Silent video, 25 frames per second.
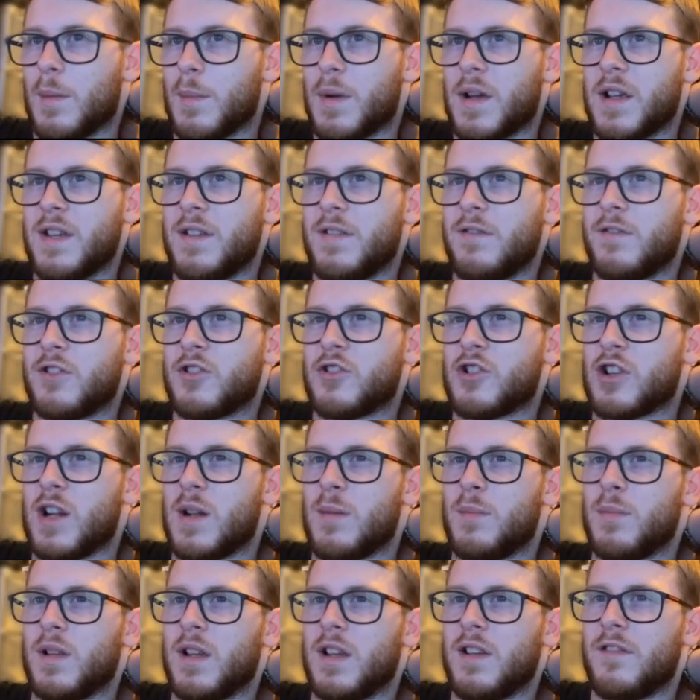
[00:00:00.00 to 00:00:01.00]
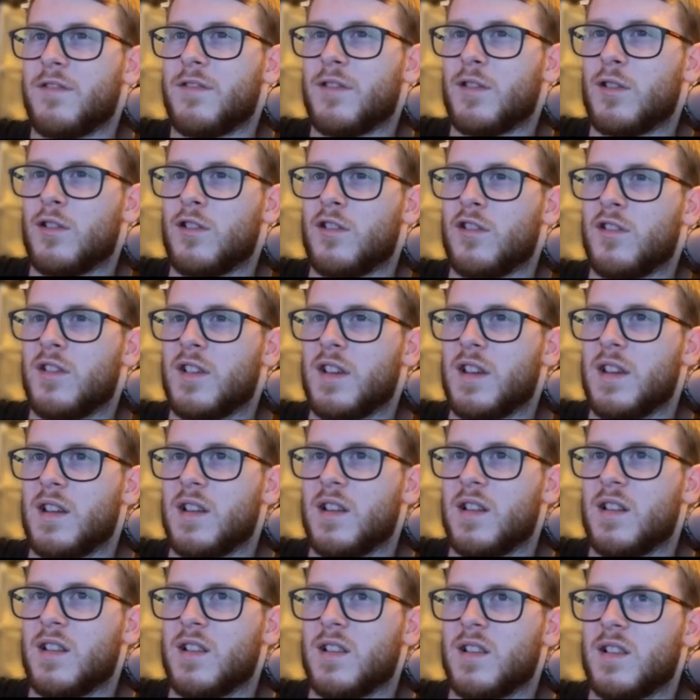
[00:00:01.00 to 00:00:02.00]
might even try and play for
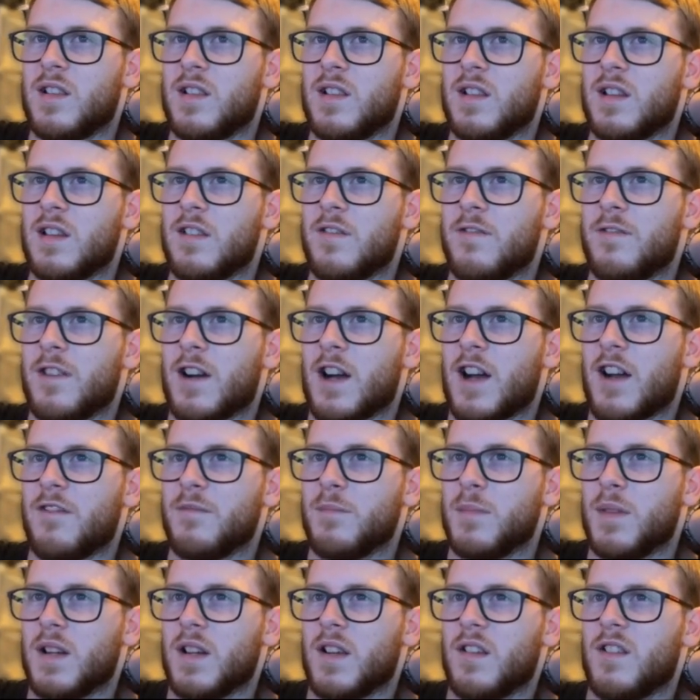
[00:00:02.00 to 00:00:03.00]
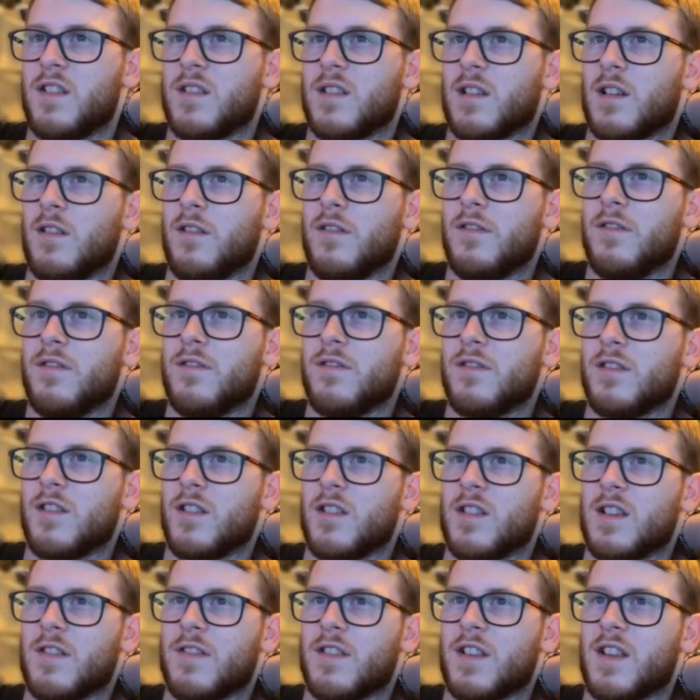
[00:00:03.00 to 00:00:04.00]
d5 myself,
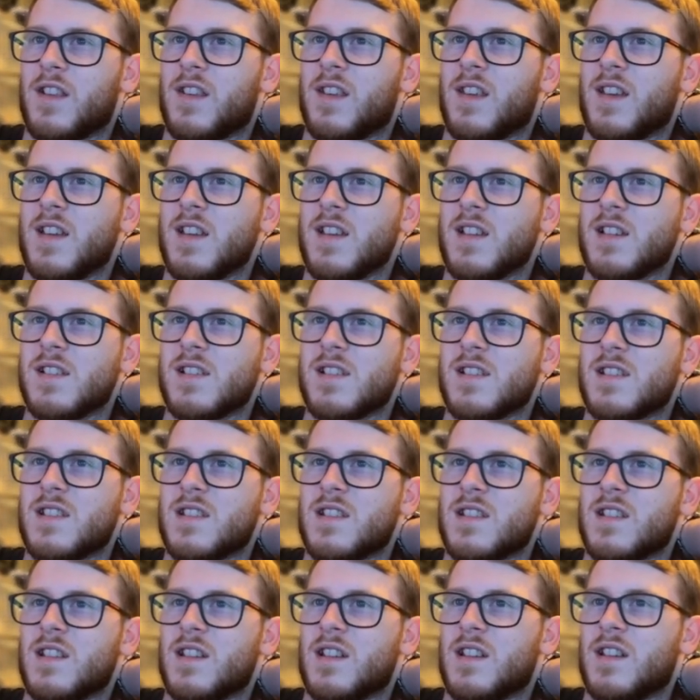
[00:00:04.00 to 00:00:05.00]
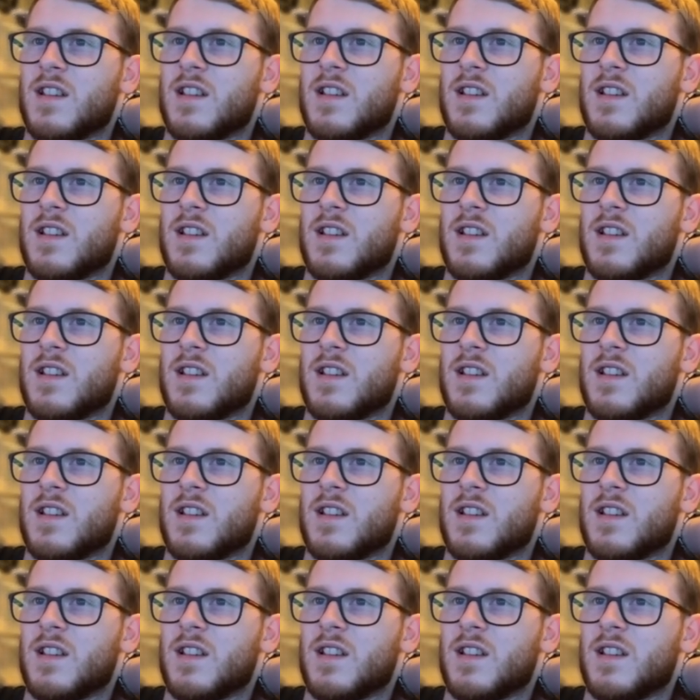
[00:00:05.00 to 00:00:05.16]
because after takes...